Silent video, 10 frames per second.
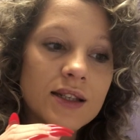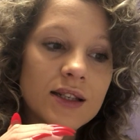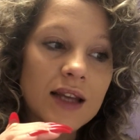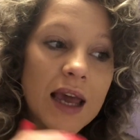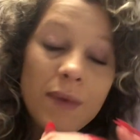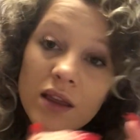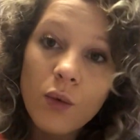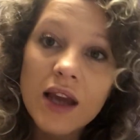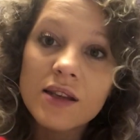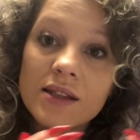keeping the
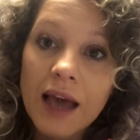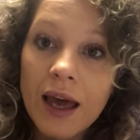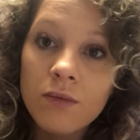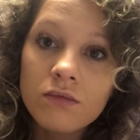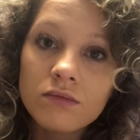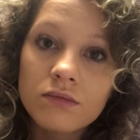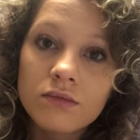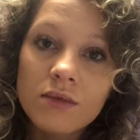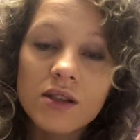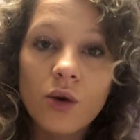weight the same.
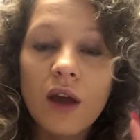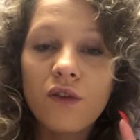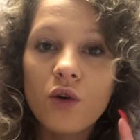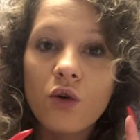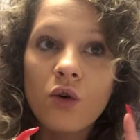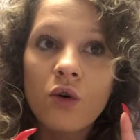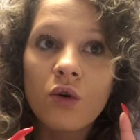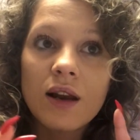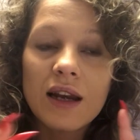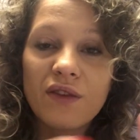So if
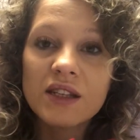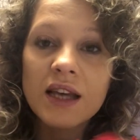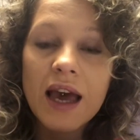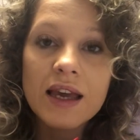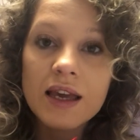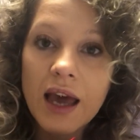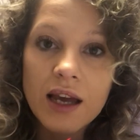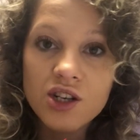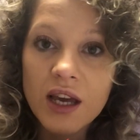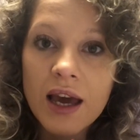you're lifting 80
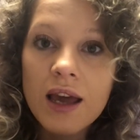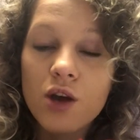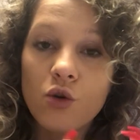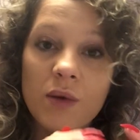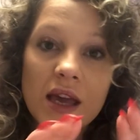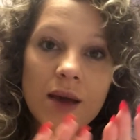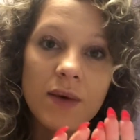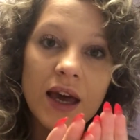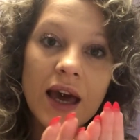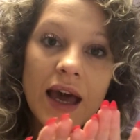kg, you'll be
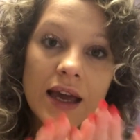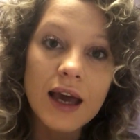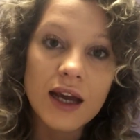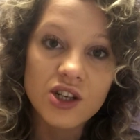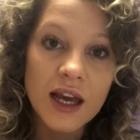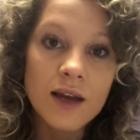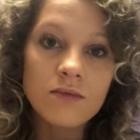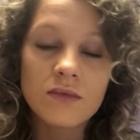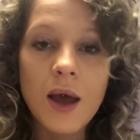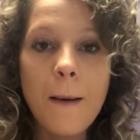keeping it at 80 kg.
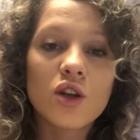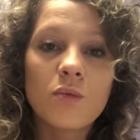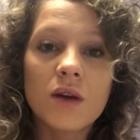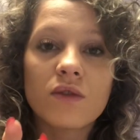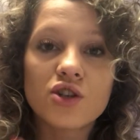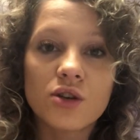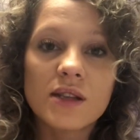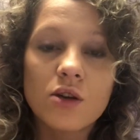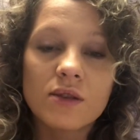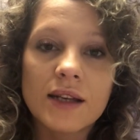You'll be
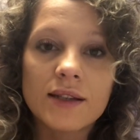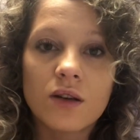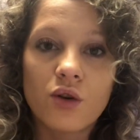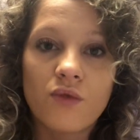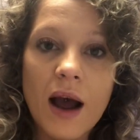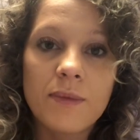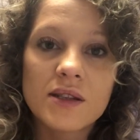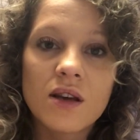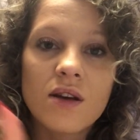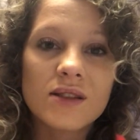reducing your sets and your
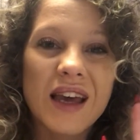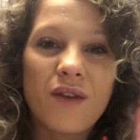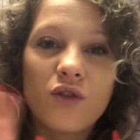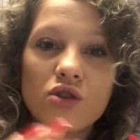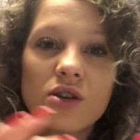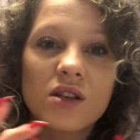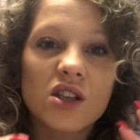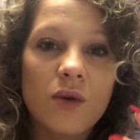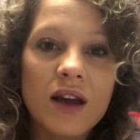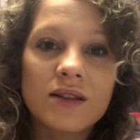reps. So if you're used to
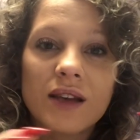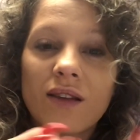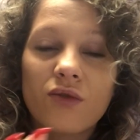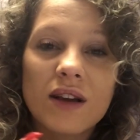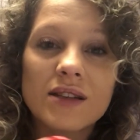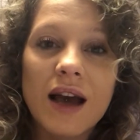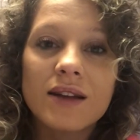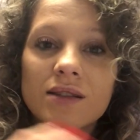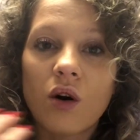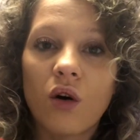doing, say, 3
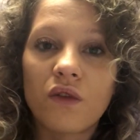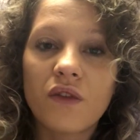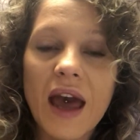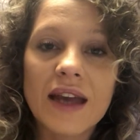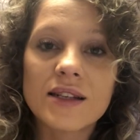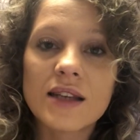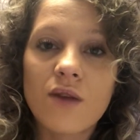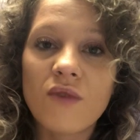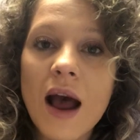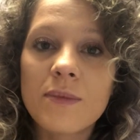sets of 8 to
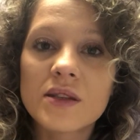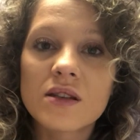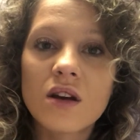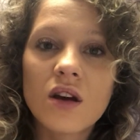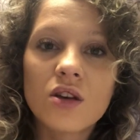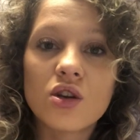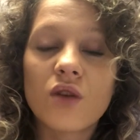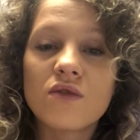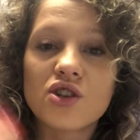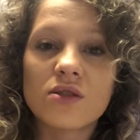10 reps, you
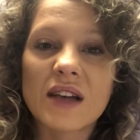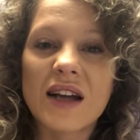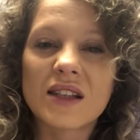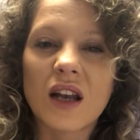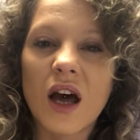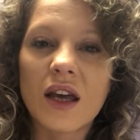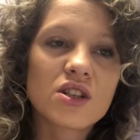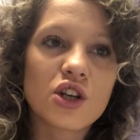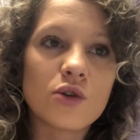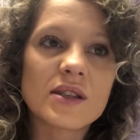can reduce that to
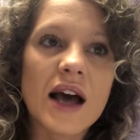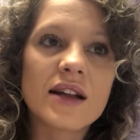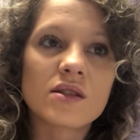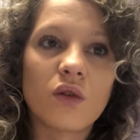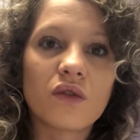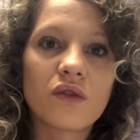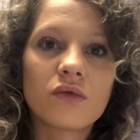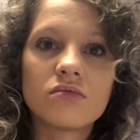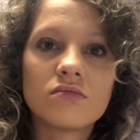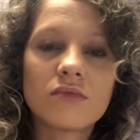like 2 sets of
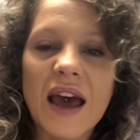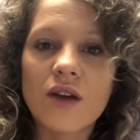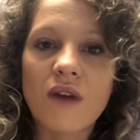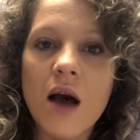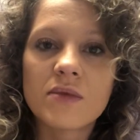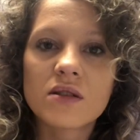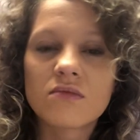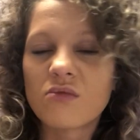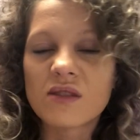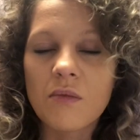8 reps
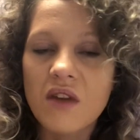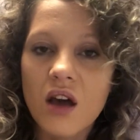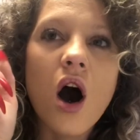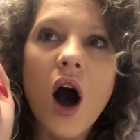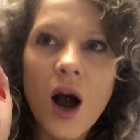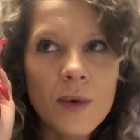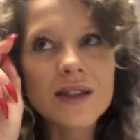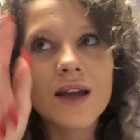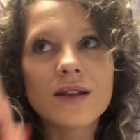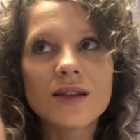or something. I would
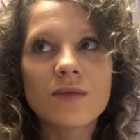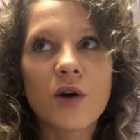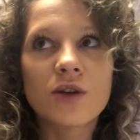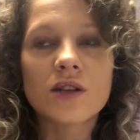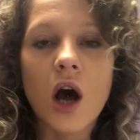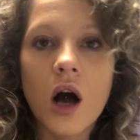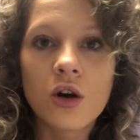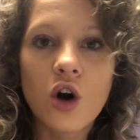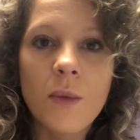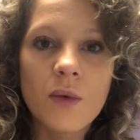say this is the most
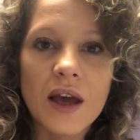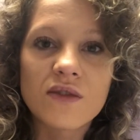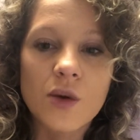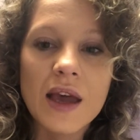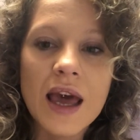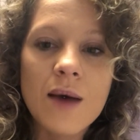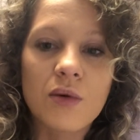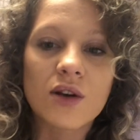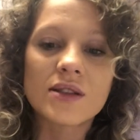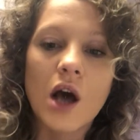uncommon way of doing it,
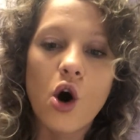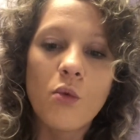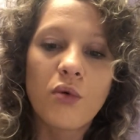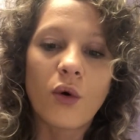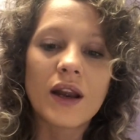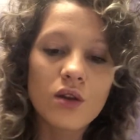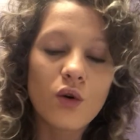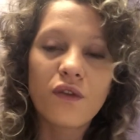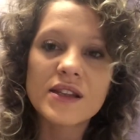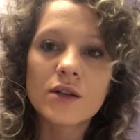because the whole point,
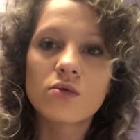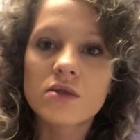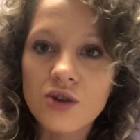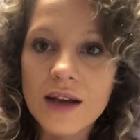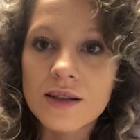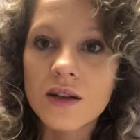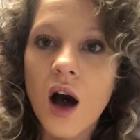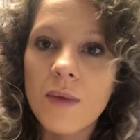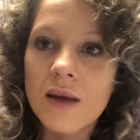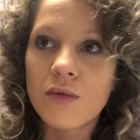your physical stress is
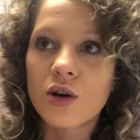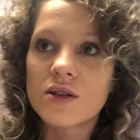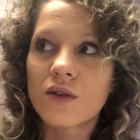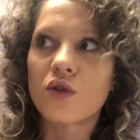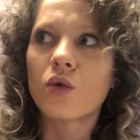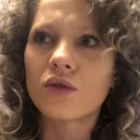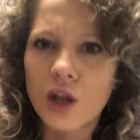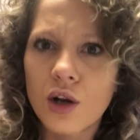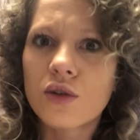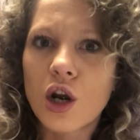coming because of the
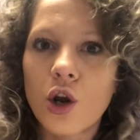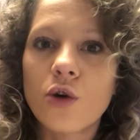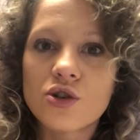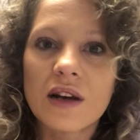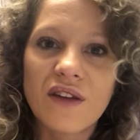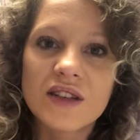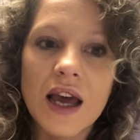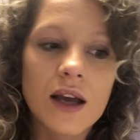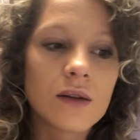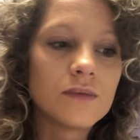load you're
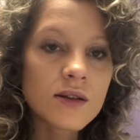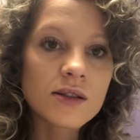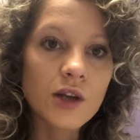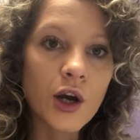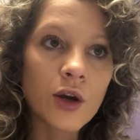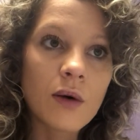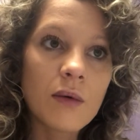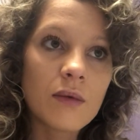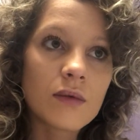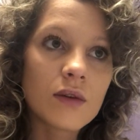lifting. So
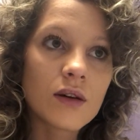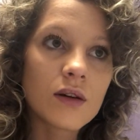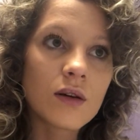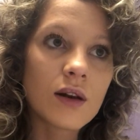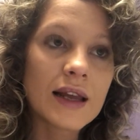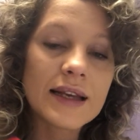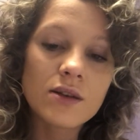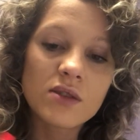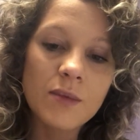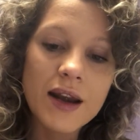leads
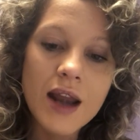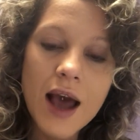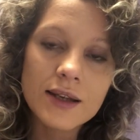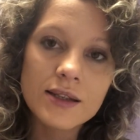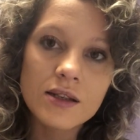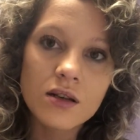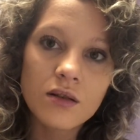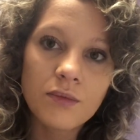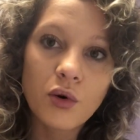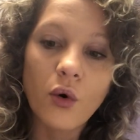on to my next
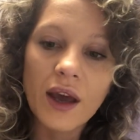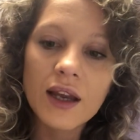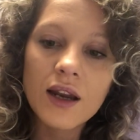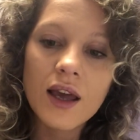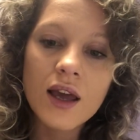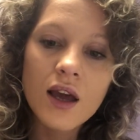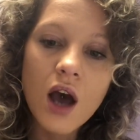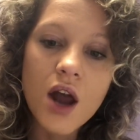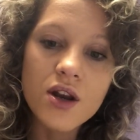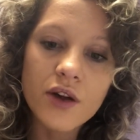point.
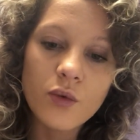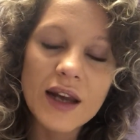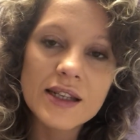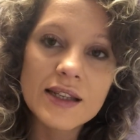Another way to